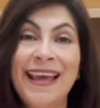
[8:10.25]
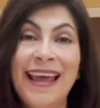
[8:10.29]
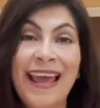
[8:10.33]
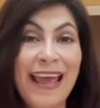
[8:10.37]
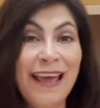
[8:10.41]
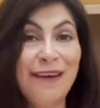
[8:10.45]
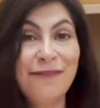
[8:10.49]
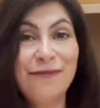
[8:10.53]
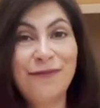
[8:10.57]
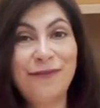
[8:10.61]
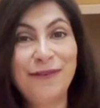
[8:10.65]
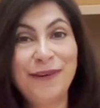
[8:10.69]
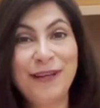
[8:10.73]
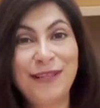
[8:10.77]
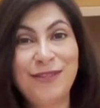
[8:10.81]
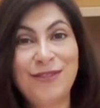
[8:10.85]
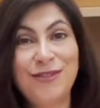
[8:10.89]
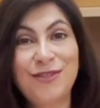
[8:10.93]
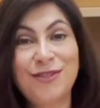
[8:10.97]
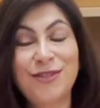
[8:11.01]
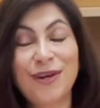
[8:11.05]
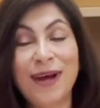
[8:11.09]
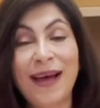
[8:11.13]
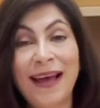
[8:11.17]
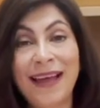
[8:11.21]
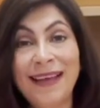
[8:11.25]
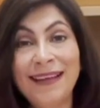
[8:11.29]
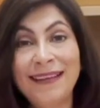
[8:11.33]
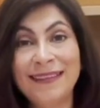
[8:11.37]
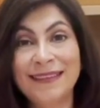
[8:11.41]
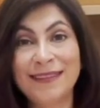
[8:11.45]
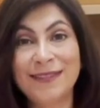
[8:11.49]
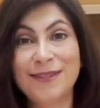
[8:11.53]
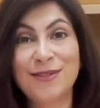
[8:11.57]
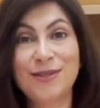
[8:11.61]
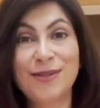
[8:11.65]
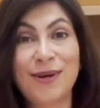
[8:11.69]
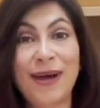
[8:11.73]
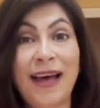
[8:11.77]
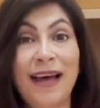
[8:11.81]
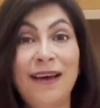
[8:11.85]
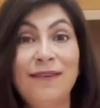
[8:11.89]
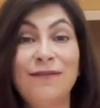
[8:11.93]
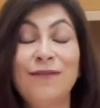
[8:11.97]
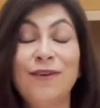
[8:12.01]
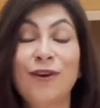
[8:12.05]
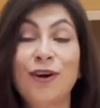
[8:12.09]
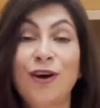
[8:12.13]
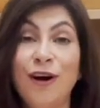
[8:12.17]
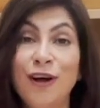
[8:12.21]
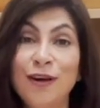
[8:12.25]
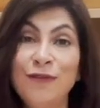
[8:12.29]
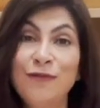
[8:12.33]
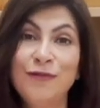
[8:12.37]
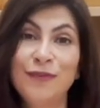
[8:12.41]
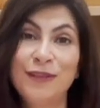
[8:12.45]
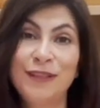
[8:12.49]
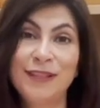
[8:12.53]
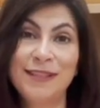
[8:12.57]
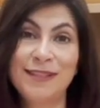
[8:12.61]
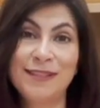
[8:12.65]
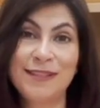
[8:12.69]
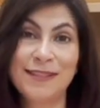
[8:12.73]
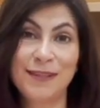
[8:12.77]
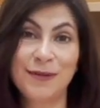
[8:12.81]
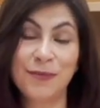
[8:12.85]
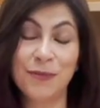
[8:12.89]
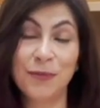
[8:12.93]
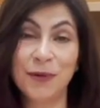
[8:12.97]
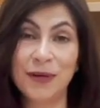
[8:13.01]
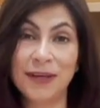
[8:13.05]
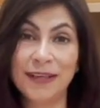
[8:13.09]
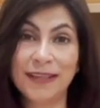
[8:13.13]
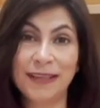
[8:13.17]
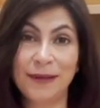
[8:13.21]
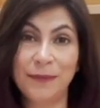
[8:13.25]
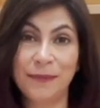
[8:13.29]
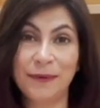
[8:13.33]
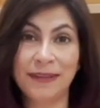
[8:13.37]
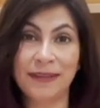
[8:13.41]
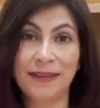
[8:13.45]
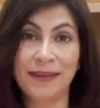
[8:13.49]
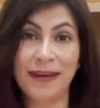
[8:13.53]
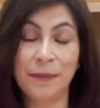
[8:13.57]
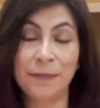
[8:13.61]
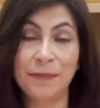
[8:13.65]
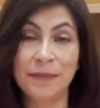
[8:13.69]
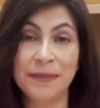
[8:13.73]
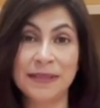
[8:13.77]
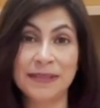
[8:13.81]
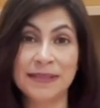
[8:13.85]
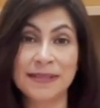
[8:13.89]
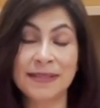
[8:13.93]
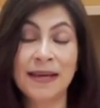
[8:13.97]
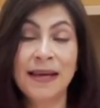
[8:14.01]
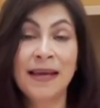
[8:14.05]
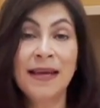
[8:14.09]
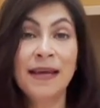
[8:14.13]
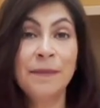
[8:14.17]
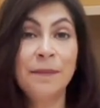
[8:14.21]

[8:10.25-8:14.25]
every child to have confidence in working with numbers